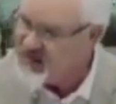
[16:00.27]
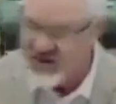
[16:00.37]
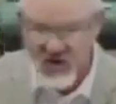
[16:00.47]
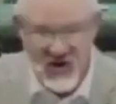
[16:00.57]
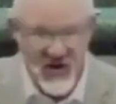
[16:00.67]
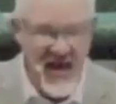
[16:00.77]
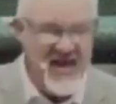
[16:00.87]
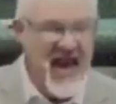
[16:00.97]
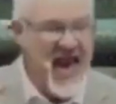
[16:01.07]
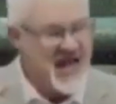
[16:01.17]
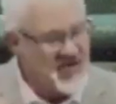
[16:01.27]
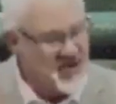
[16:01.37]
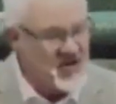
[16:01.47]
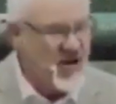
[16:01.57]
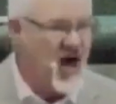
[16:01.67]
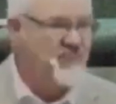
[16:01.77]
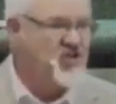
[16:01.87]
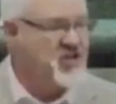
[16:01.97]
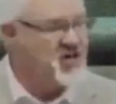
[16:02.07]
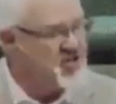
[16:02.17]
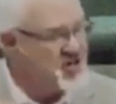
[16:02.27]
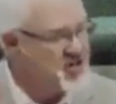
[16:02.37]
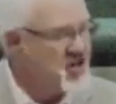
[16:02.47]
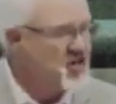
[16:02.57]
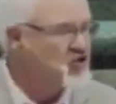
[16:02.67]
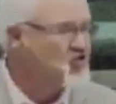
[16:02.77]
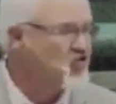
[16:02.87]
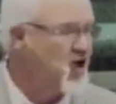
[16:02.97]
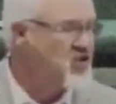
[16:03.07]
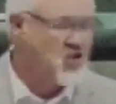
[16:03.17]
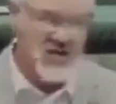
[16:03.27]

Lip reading: To stay at it, to love Jesus, to trust